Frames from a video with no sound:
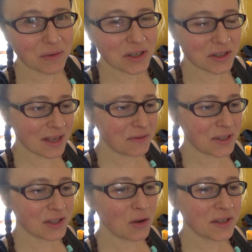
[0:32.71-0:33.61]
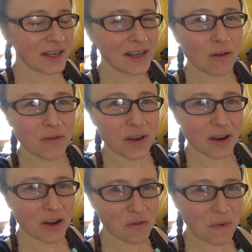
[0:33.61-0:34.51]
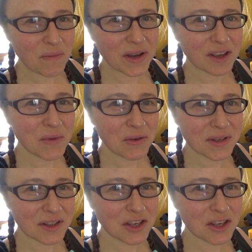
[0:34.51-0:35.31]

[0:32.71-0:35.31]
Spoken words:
We just have to slot it in on the go when we're commuting